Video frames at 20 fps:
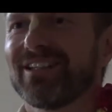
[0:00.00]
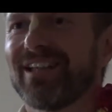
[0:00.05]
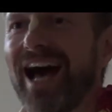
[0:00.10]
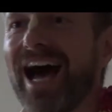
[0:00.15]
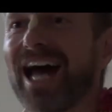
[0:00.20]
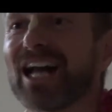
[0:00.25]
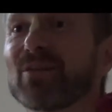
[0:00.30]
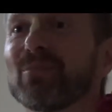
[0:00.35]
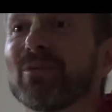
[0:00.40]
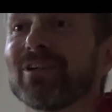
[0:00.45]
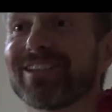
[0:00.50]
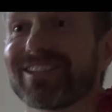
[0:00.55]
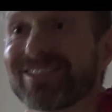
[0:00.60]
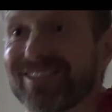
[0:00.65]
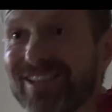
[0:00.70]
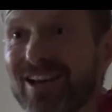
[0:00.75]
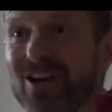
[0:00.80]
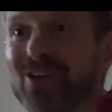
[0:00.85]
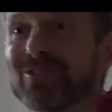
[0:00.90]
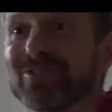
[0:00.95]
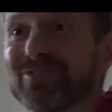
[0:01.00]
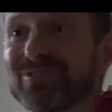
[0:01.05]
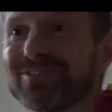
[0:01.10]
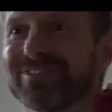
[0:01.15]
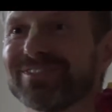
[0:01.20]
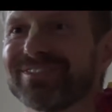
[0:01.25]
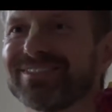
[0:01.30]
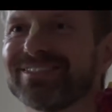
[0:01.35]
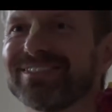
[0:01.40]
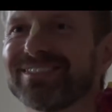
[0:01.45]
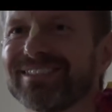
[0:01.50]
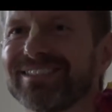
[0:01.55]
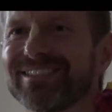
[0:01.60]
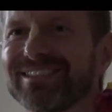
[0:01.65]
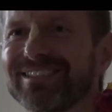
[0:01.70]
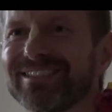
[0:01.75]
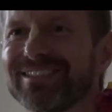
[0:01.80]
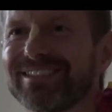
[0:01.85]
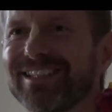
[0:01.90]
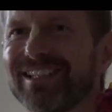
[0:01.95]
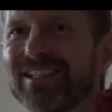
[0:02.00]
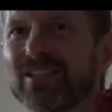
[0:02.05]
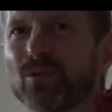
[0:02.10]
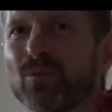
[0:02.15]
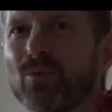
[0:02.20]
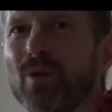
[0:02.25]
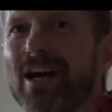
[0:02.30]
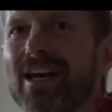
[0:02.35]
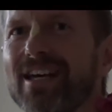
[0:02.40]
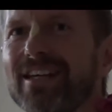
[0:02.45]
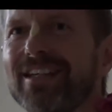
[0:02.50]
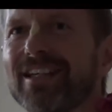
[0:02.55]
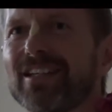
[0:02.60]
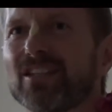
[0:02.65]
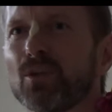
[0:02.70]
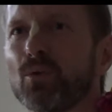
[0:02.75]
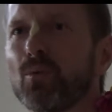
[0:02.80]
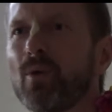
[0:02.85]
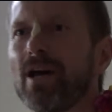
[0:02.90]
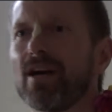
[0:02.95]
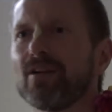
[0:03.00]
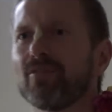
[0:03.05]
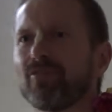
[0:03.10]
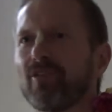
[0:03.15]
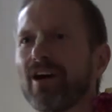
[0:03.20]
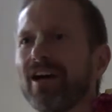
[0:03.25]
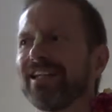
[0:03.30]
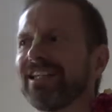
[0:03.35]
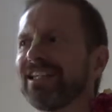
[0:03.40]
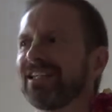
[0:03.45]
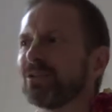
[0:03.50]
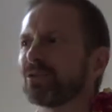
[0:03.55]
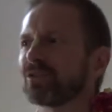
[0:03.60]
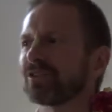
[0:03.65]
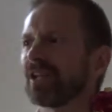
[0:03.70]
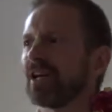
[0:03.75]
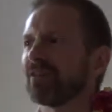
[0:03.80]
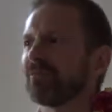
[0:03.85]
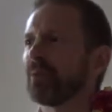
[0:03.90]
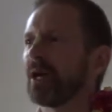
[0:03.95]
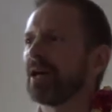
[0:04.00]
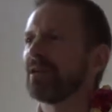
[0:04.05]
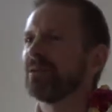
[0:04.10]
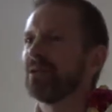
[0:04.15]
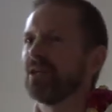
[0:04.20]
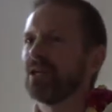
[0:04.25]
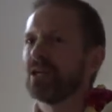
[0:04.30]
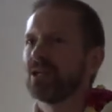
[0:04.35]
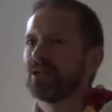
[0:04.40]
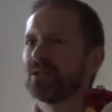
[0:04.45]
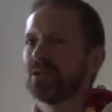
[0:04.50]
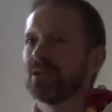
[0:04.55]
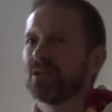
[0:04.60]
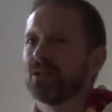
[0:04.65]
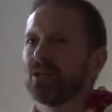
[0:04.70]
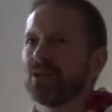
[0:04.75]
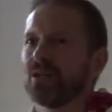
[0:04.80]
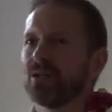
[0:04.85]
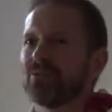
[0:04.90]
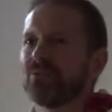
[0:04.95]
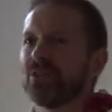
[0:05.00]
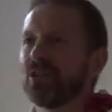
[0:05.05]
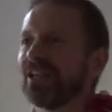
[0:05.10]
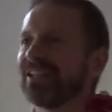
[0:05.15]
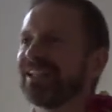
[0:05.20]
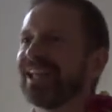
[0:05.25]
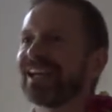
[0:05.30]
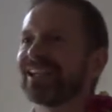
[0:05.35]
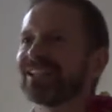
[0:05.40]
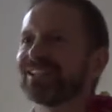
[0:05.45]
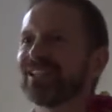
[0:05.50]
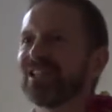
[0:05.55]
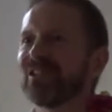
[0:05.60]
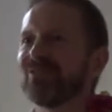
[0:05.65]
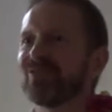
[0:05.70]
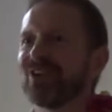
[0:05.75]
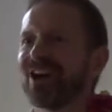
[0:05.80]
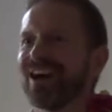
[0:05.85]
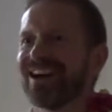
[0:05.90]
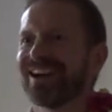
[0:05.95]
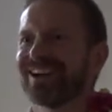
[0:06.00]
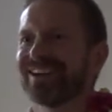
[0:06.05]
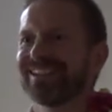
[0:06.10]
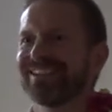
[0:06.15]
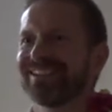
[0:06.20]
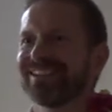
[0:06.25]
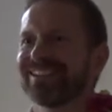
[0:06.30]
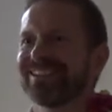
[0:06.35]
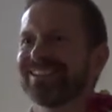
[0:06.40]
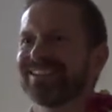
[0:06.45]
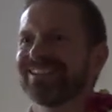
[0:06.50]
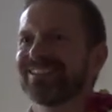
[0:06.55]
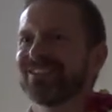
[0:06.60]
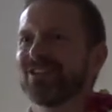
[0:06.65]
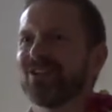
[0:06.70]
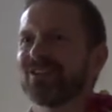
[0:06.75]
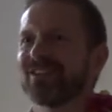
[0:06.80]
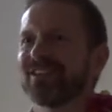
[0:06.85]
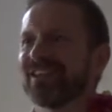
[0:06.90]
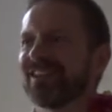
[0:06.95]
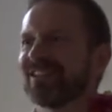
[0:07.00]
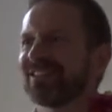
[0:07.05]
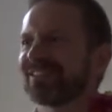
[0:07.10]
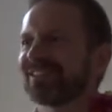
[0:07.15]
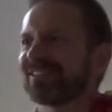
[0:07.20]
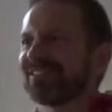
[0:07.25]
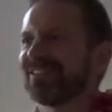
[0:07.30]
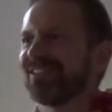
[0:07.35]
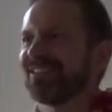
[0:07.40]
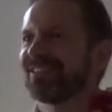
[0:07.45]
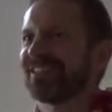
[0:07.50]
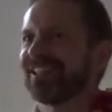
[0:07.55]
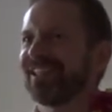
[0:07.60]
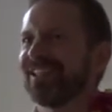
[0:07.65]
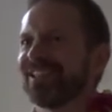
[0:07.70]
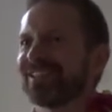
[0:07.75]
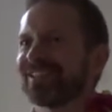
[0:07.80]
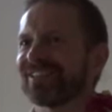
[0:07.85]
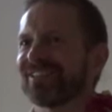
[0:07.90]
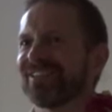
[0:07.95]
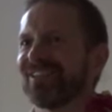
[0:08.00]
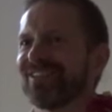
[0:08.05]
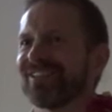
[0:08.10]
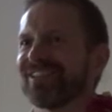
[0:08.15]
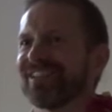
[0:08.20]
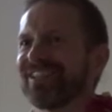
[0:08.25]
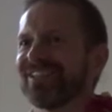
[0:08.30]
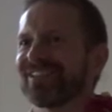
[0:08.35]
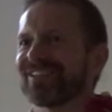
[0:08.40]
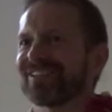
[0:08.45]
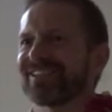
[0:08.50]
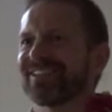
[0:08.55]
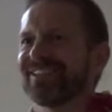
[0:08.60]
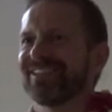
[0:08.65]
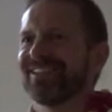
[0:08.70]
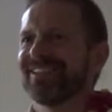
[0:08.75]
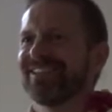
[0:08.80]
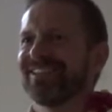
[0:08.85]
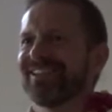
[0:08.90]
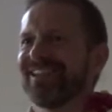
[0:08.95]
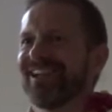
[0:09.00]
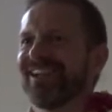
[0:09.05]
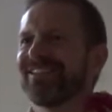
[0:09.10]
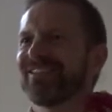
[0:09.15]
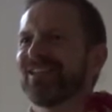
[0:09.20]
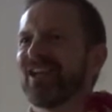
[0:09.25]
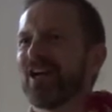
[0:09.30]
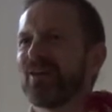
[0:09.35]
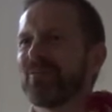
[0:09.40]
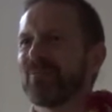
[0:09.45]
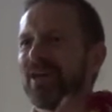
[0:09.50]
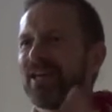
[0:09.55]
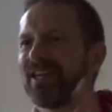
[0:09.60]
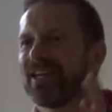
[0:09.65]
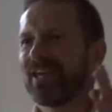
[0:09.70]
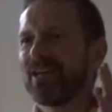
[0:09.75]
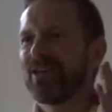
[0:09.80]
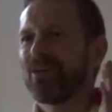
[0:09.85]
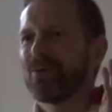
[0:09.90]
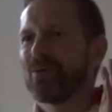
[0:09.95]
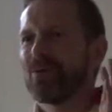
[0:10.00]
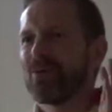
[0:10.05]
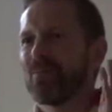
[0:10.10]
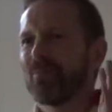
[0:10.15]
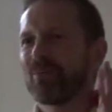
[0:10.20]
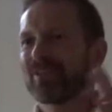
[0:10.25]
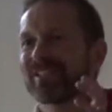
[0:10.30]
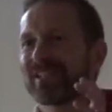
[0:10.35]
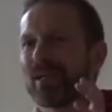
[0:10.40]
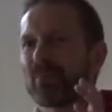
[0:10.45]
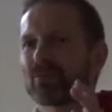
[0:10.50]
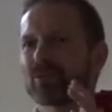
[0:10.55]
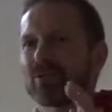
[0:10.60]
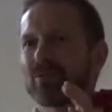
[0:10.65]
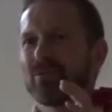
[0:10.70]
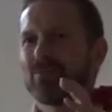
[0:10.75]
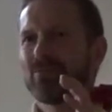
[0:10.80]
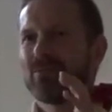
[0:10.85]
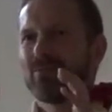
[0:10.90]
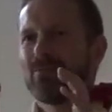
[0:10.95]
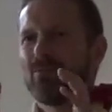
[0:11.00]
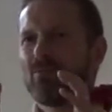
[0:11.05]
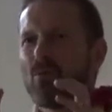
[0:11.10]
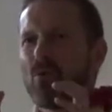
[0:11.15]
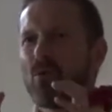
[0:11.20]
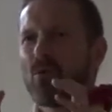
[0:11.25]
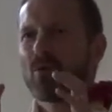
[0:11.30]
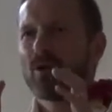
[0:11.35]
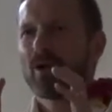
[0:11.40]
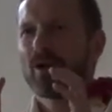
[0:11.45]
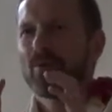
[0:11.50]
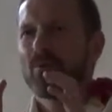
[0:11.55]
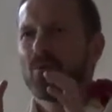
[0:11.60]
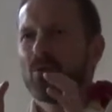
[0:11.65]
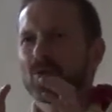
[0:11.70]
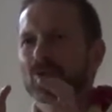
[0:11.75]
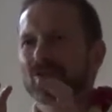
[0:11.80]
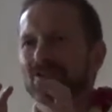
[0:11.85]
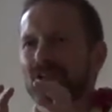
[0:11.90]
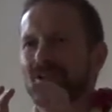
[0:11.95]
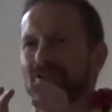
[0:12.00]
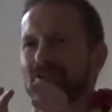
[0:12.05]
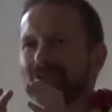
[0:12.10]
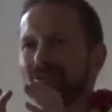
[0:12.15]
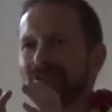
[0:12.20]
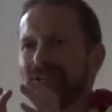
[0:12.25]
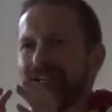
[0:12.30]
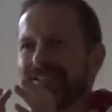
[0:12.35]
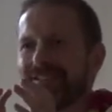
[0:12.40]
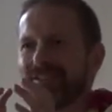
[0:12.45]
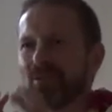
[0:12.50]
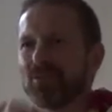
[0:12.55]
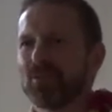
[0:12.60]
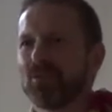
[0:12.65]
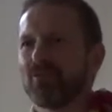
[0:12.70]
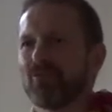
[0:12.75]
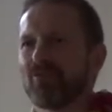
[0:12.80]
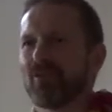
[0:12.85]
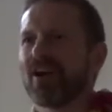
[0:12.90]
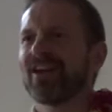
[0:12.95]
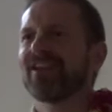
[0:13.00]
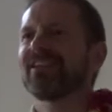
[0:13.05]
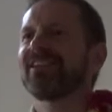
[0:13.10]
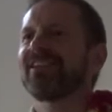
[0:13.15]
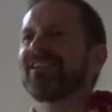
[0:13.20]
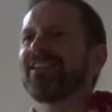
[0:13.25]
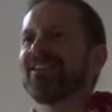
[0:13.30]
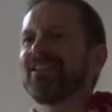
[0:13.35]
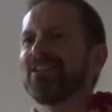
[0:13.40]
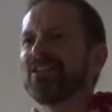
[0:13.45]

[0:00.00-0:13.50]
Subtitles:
Atma, the self. It's a way of finding yourself by via negativa. Not this, not this, not this, and making your perception more and more subtle until you finally